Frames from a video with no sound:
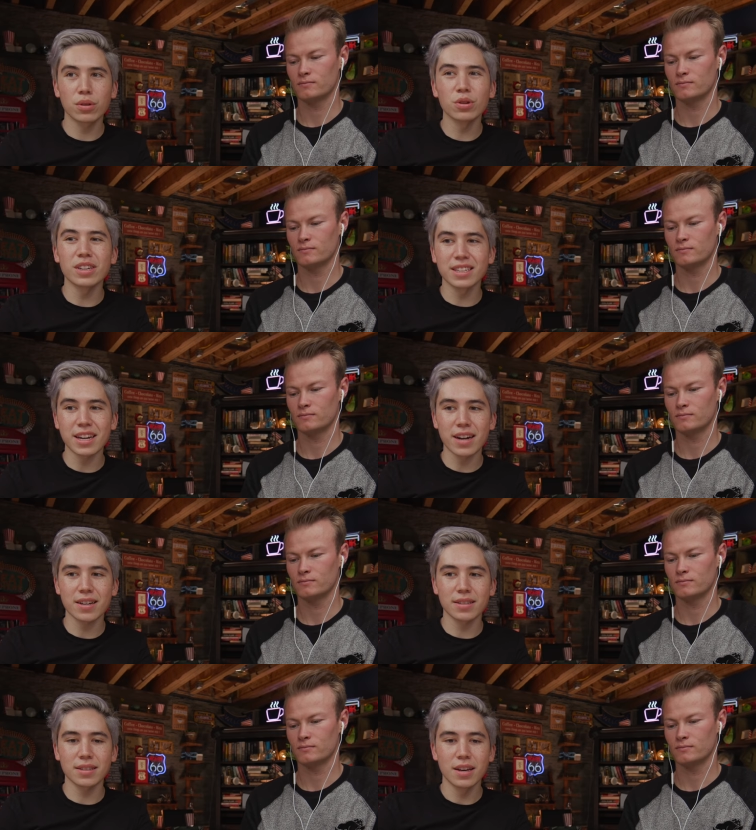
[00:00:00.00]
Speaker 1: thirty
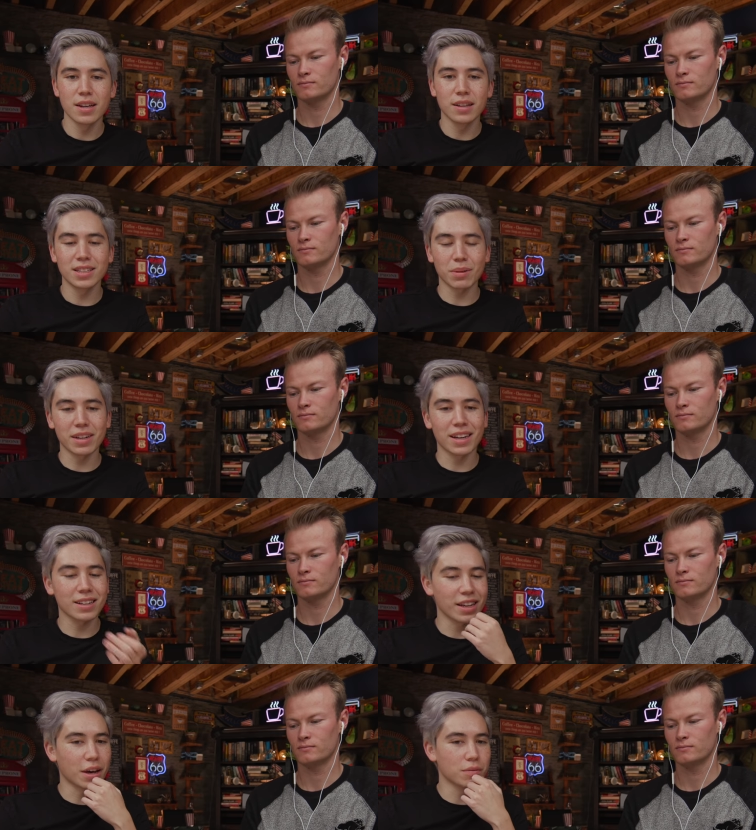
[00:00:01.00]
seconds. This way you can get a
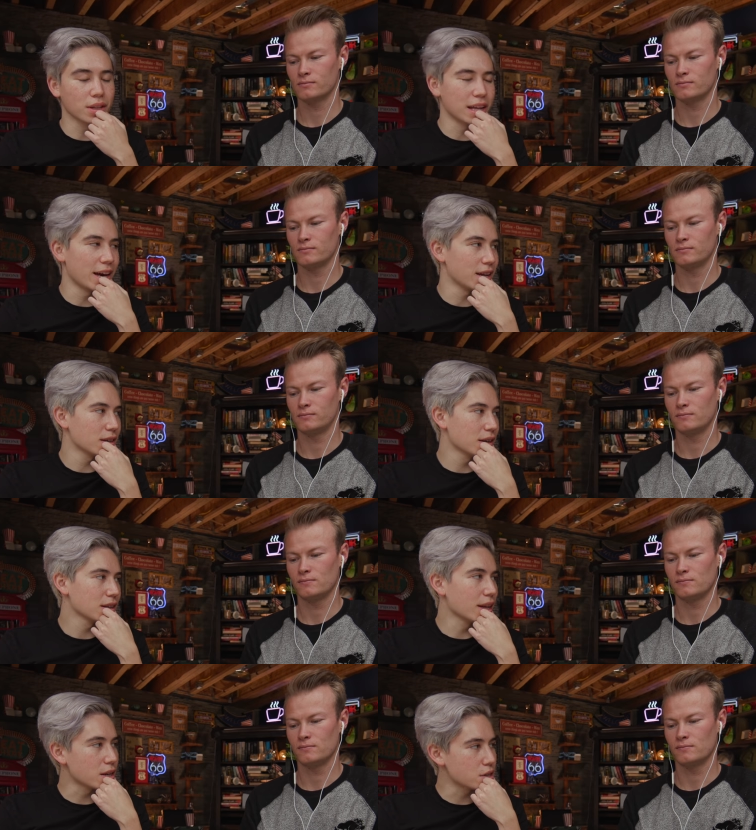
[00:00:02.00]
lay of the land.
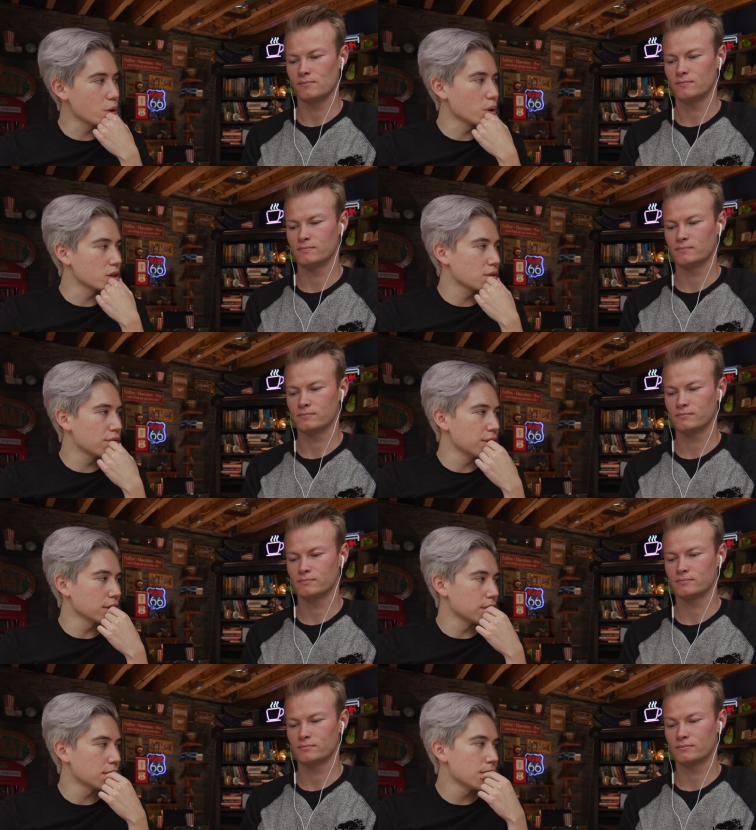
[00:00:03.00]
Let us know what he's
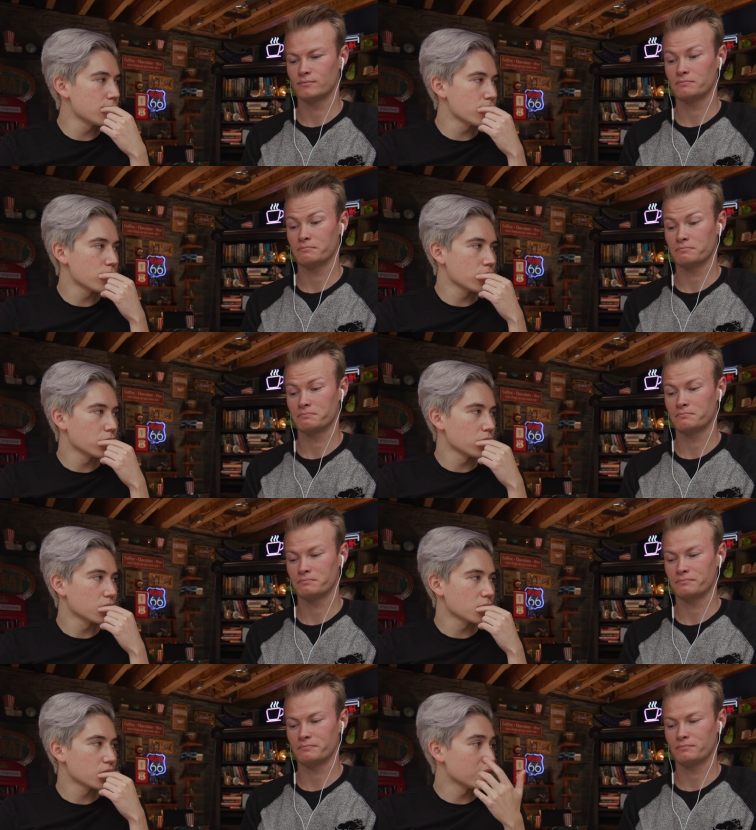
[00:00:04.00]
feeling.
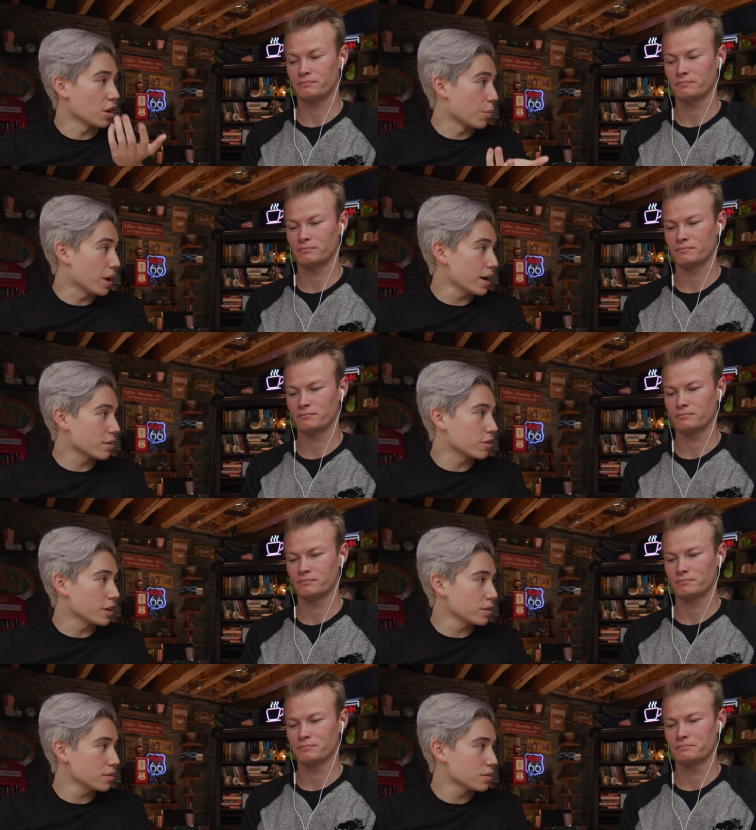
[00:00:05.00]
Not bad,
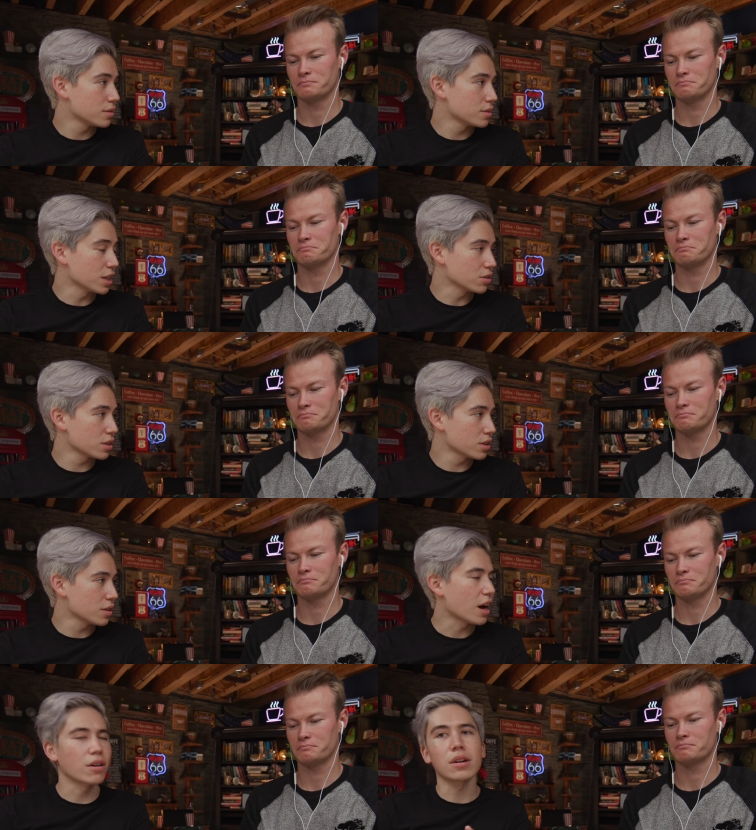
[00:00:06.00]
right? Sounds good?
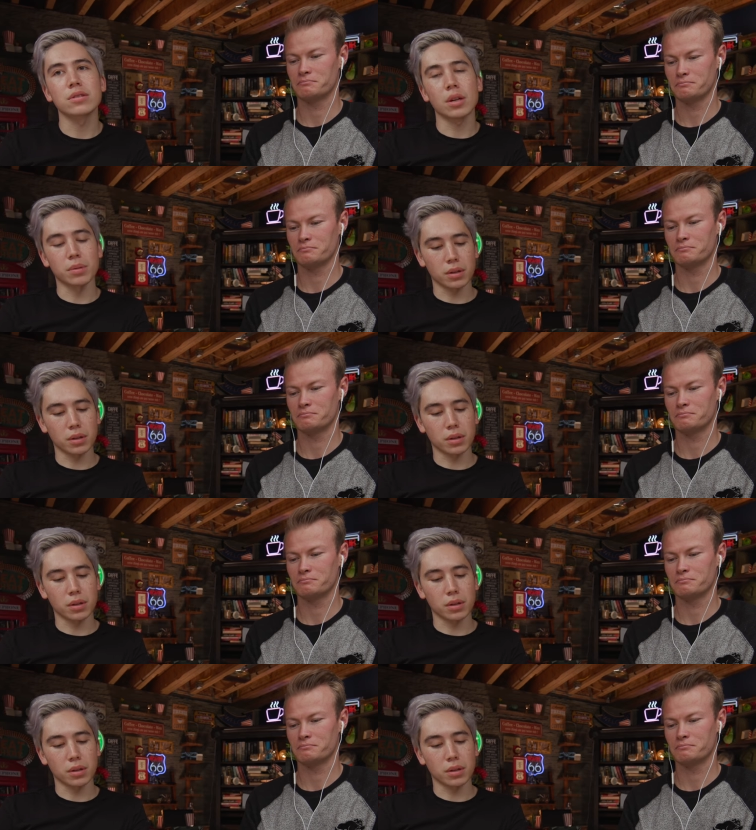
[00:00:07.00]
I'll, I'll stop